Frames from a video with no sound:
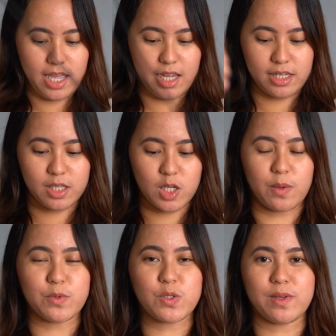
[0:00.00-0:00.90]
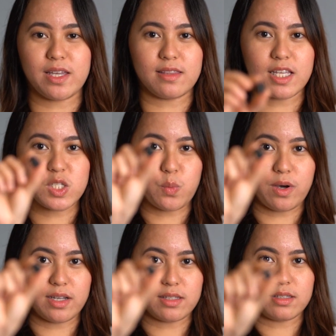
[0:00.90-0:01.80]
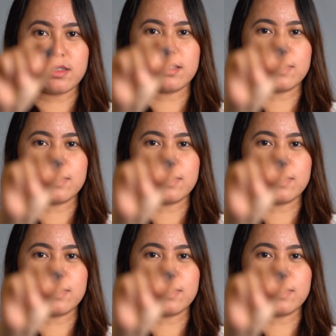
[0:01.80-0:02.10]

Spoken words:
And it comes with this one